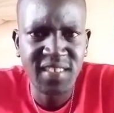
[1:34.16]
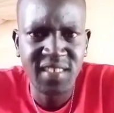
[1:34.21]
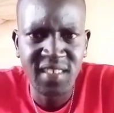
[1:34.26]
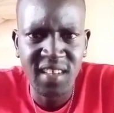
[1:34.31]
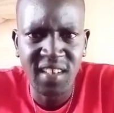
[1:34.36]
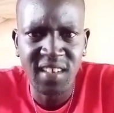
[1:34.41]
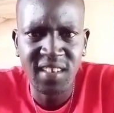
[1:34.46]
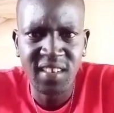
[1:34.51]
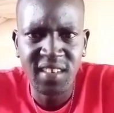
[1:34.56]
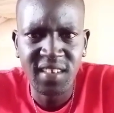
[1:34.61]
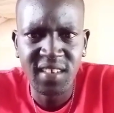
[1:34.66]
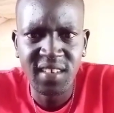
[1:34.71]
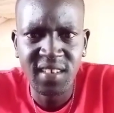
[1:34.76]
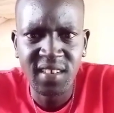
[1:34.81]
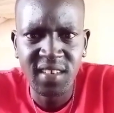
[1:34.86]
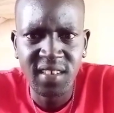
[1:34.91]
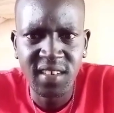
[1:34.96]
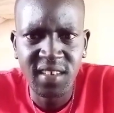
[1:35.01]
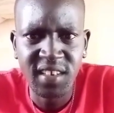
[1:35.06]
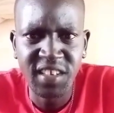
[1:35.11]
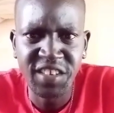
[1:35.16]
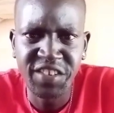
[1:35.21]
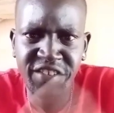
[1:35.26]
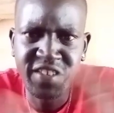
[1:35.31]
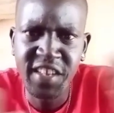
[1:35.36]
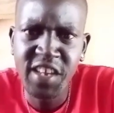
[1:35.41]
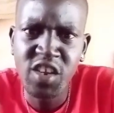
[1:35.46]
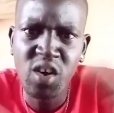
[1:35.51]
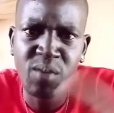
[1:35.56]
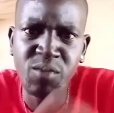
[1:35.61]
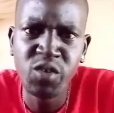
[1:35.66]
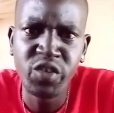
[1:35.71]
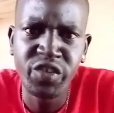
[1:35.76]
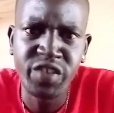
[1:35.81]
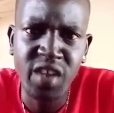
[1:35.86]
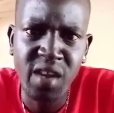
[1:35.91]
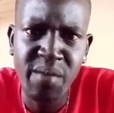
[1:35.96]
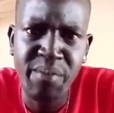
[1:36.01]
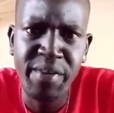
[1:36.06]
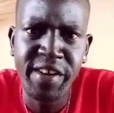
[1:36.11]
My sister, instead
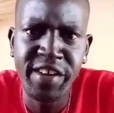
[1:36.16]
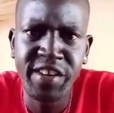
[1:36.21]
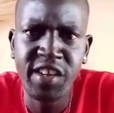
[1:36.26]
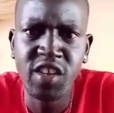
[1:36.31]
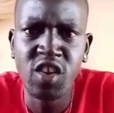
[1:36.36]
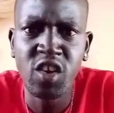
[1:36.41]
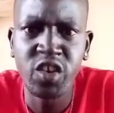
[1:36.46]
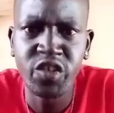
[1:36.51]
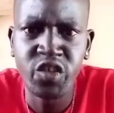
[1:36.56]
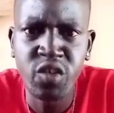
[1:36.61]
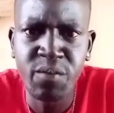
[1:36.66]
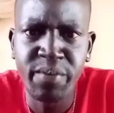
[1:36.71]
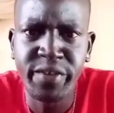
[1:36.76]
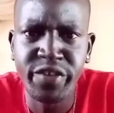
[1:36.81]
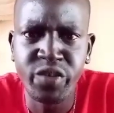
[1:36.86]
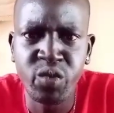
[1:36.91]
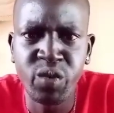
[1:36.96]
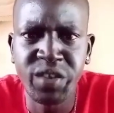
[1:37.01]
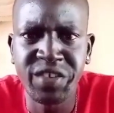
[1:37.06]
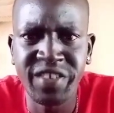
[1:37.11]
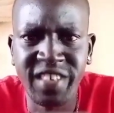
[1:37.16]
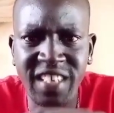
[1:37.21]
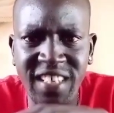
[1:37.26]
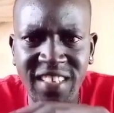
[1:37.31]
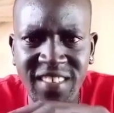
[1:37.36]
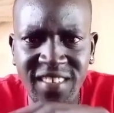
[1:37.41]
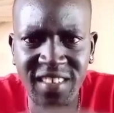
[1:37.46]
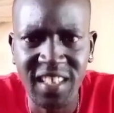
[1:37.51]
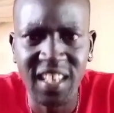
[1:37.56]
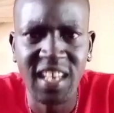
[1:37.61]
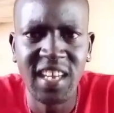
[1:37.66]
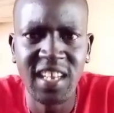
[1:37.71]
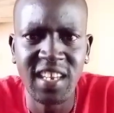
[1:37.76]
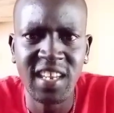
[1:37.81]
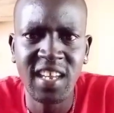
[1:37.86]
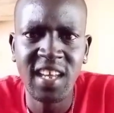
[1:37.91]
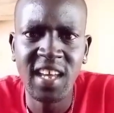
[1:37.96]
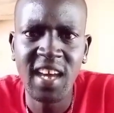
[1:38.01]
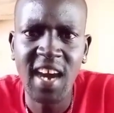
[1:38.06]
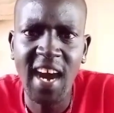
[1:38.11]
of you celebrating your super sweet
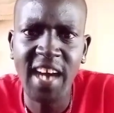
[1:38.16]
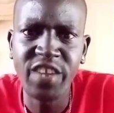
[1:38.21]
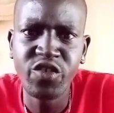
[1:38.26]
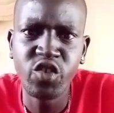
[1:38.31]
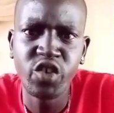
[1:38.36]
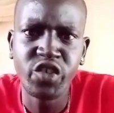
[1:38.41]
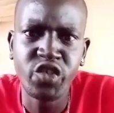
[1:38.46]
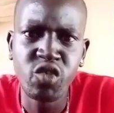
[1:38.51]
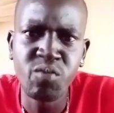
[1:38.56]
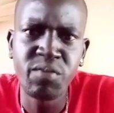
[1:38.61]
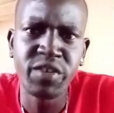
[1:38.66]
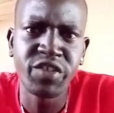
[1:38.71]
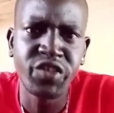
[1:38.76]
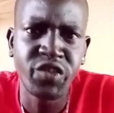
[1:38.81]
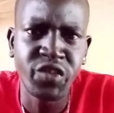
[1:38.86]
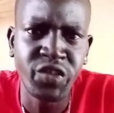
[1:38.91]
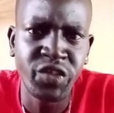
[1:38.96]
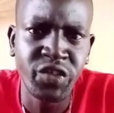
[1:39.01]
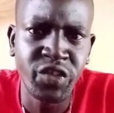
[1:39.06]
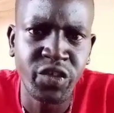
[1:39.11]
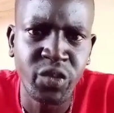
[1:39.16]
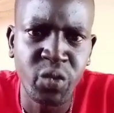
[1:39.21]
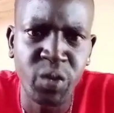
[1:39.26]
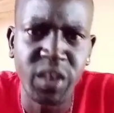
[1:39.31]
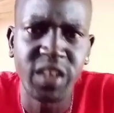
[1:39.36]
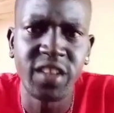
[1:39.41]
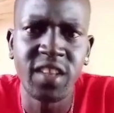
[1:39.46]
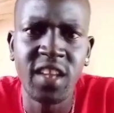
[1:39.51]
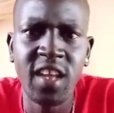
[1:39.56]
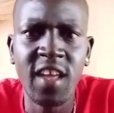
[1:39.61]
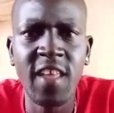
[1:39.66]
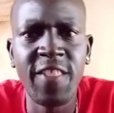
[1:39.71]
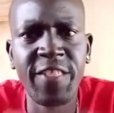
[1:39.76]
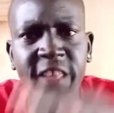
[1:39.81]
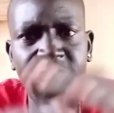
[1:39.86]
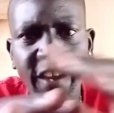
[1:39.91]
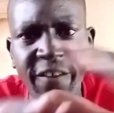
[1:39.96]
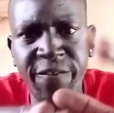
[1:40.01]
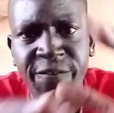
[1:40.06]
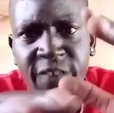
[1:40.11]
16 at your super sweet
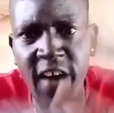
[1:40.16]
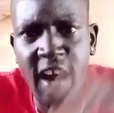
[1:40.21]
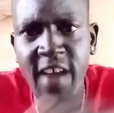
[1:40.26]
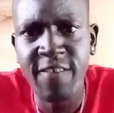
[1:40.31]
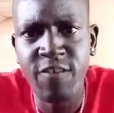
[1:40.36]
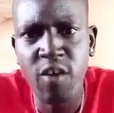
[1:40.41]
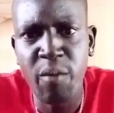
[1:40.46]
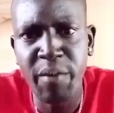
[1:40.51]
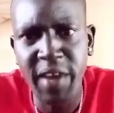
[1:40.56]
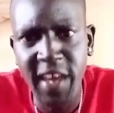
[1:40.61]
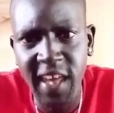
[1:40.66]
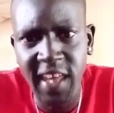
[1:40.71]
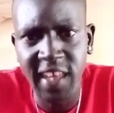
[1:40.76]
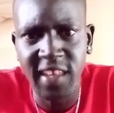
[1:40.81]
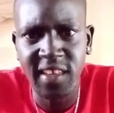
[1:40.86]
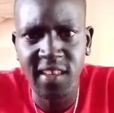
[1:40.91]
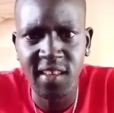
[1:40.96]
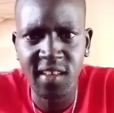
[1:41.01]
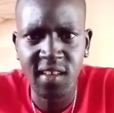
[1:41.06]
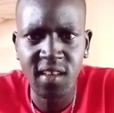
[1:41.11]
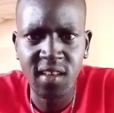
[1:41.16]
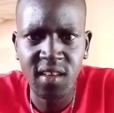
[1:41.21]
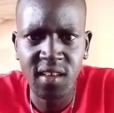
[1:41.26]
35 or 8,